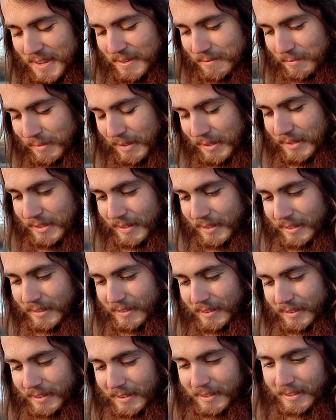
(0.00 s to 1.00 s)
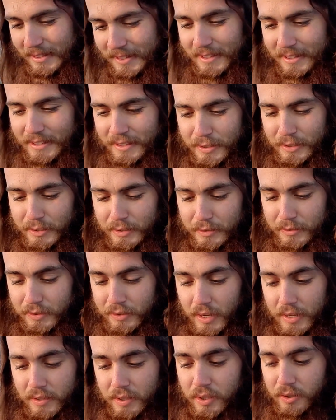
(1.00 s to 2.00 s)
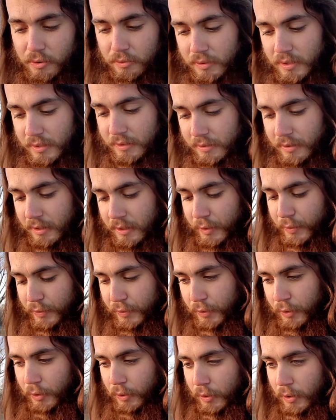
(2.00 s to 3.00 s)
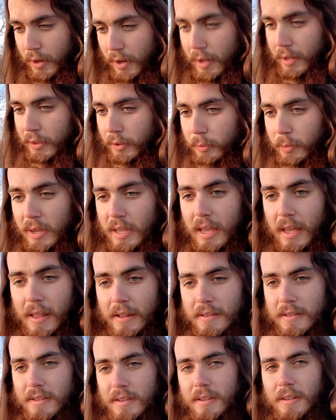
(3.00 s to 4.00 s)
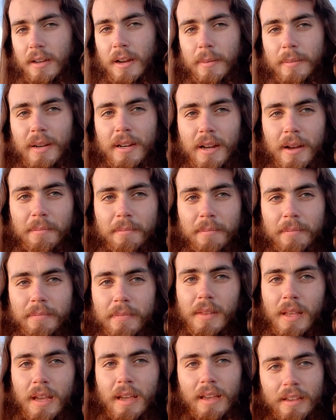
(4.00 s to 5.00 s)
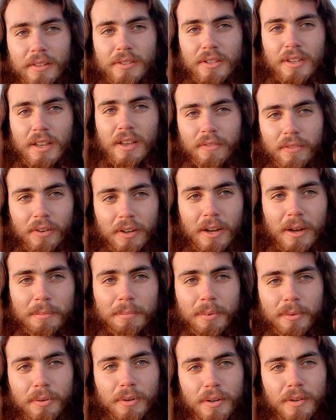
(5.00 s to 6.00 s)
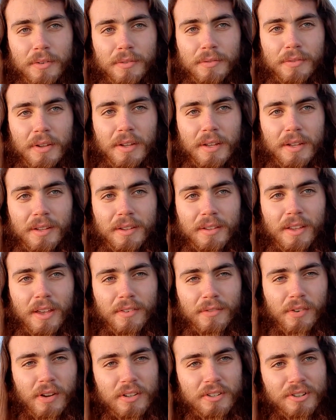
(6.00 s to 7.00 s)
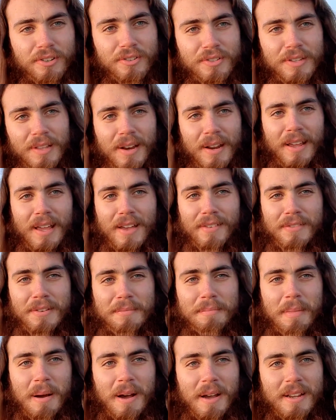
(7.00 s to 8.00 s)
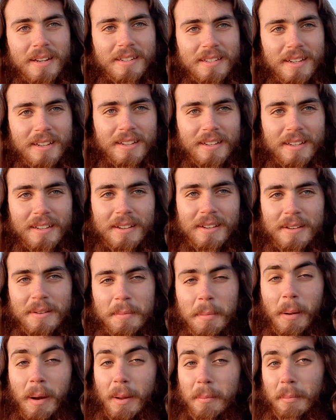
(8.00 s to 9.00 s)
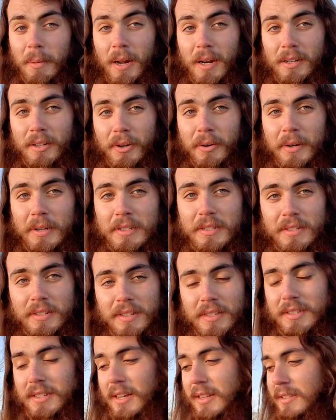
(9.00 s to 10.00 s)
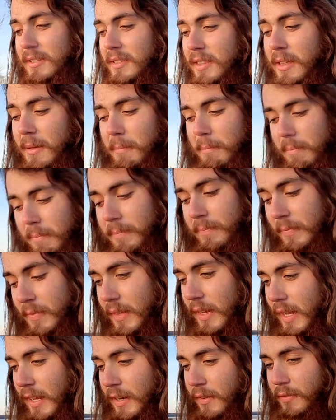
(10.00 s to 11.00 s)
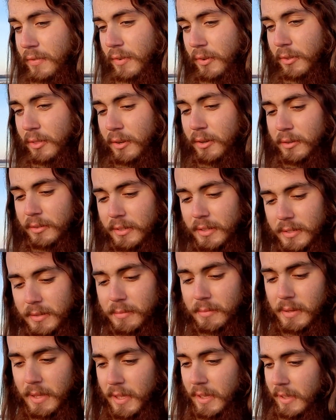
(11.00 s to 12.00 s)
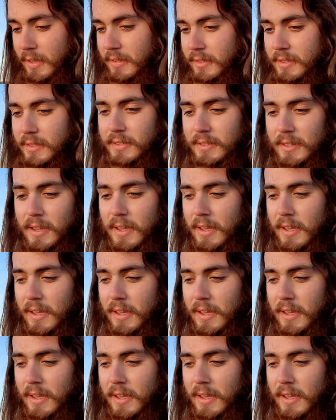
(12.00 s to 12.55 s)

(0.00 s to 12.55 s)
But stay tuned for the weekend coming up. I actually have a couple of adventures that I have in mind, but I'm not going to discuss them any further because